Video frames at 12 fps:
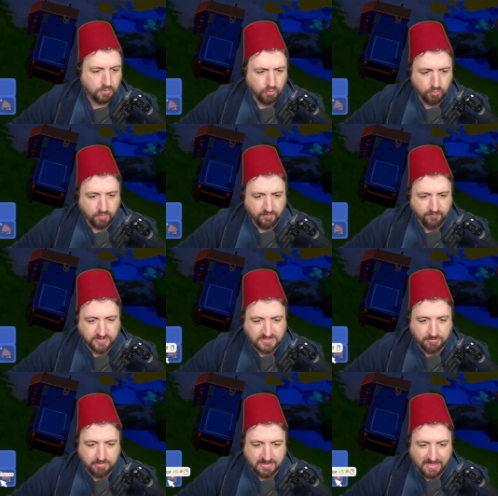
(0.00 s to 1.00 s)
Ooh, that fish
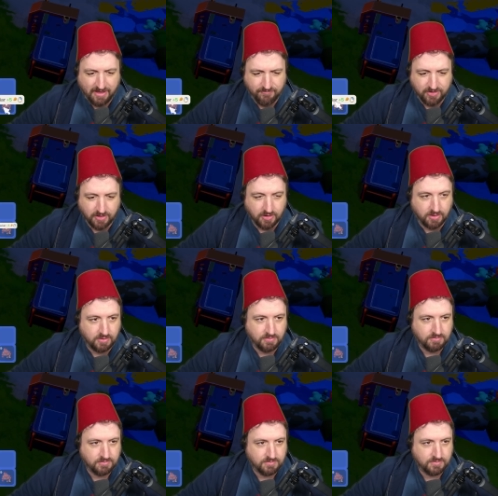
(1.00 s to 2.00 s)
gave me caviar.
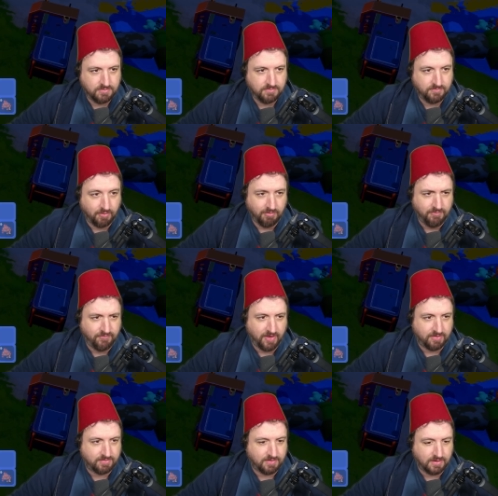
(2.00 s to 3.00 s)
Very
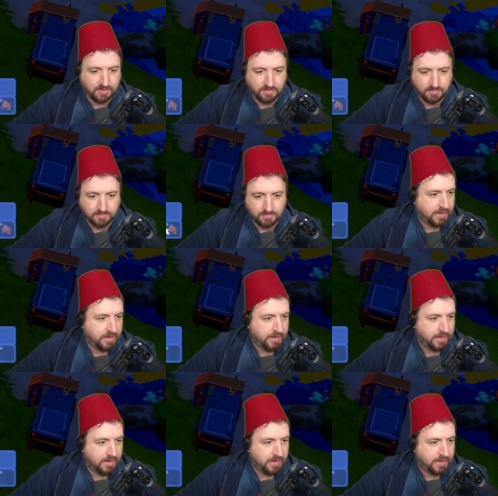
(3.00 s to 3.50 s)
fancy.